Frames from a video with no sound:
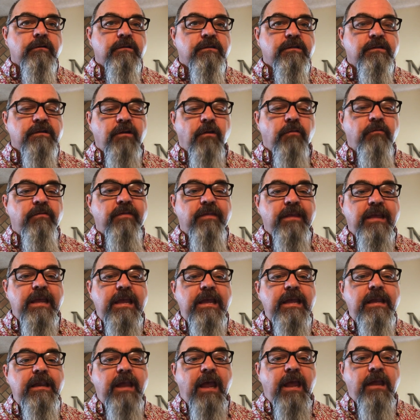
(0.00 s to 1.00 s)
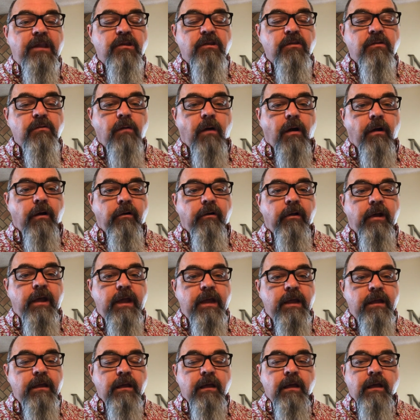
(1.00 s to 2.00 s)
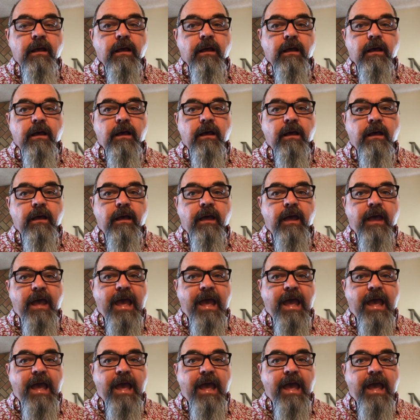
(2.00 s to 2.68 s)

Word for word: snow skiing and you are a uh,